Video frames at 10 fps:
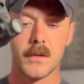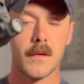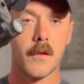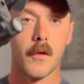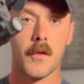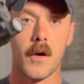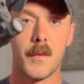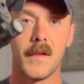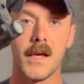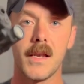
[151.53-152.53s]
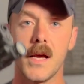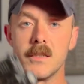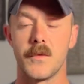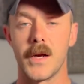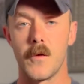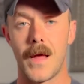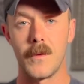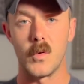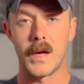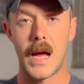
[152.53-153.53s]
the thumb and the index finger, that
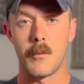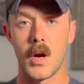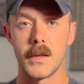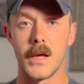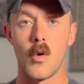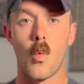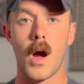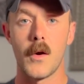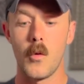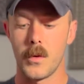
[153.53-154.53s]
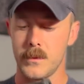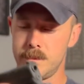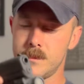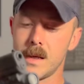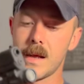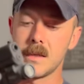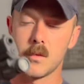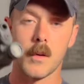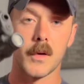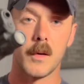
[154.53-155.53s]
little gap right there, wide open. And that's where
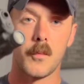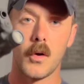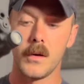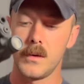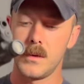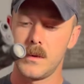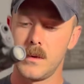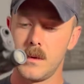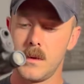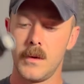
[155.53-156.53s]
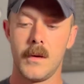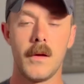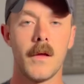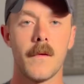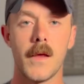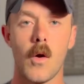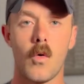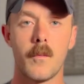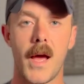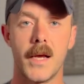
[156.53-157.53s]
I'm going to put the
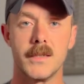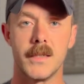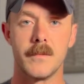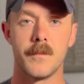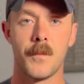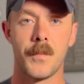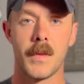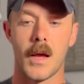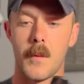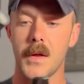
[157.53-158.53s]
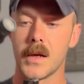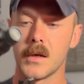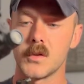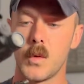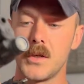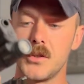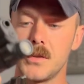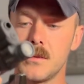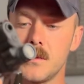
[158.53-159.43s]
old magazine. I'm then going to switch,